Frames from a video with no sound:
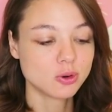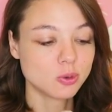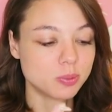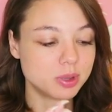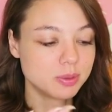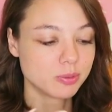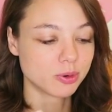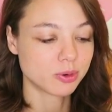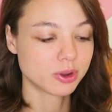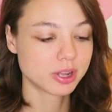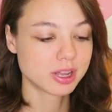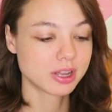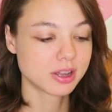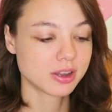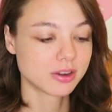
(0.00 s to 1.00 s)

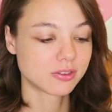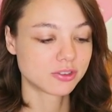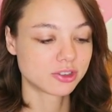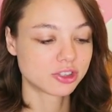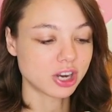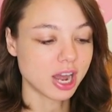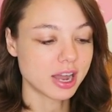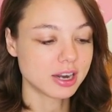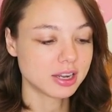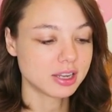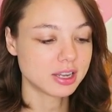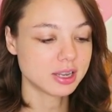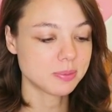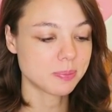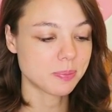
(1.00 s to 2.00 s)
favorite... The
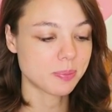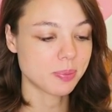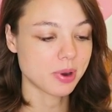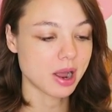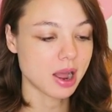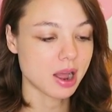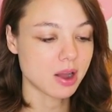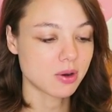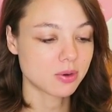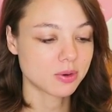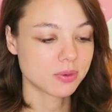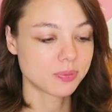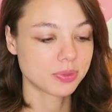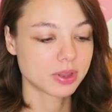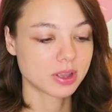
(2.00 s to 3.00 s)
balls.
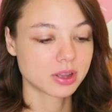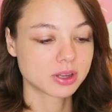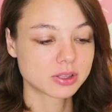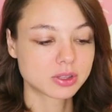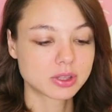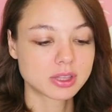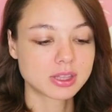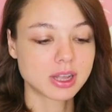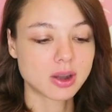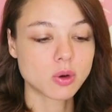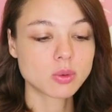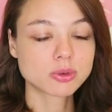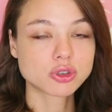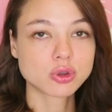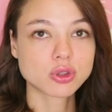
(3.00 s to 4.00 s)
Pew!
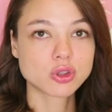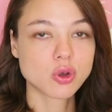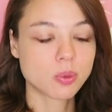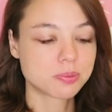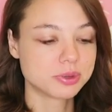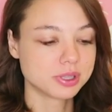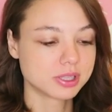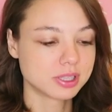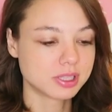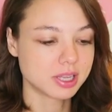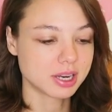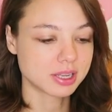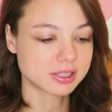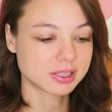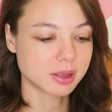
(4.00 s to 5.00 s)
Who's gonna be wet
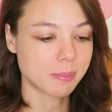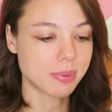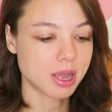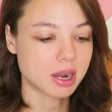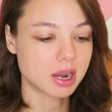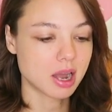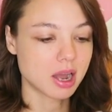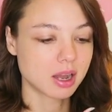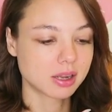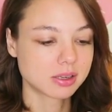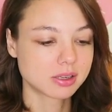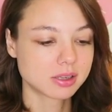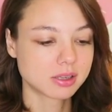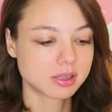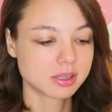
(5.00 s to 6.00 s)
today? Becca.
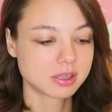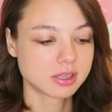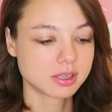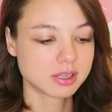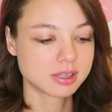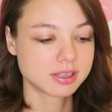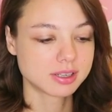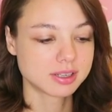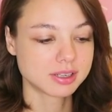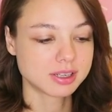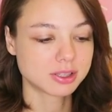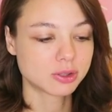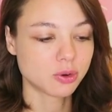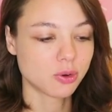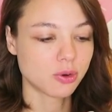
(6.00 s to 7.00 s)

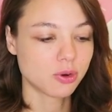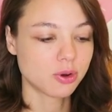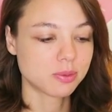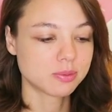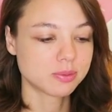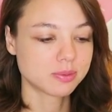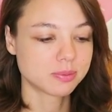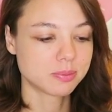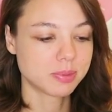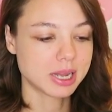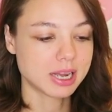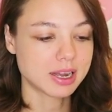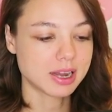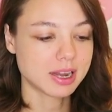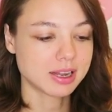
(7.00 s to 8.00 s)
Tom?
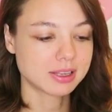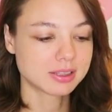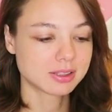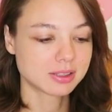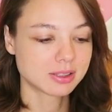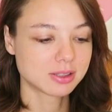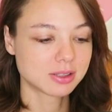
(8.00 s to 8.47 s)
Becca?